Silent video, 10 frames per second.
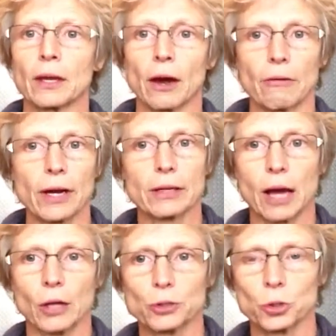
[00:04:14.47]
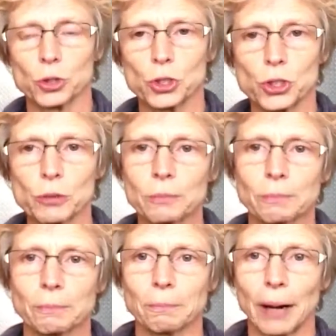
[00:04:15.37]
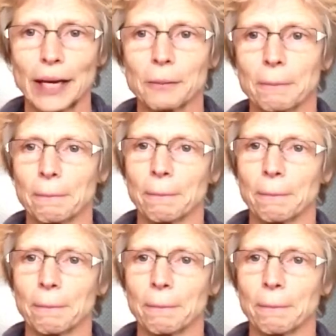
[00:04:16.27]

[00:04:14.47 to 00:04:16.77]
All right? I'll talk to you soon. Bye.